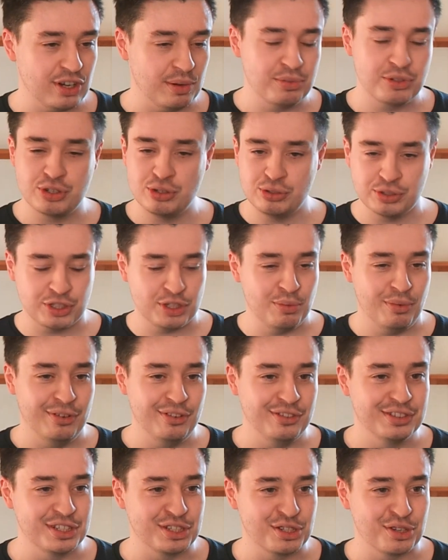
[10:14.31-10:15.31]
I'm sure someone
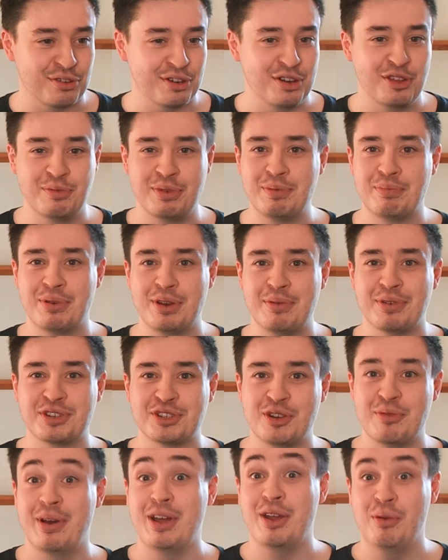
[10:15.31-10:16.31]
will disagree with me pretty much
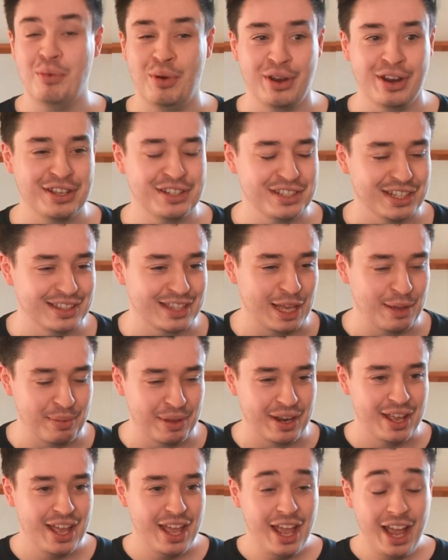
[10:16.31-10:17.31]
no matter what I said there, but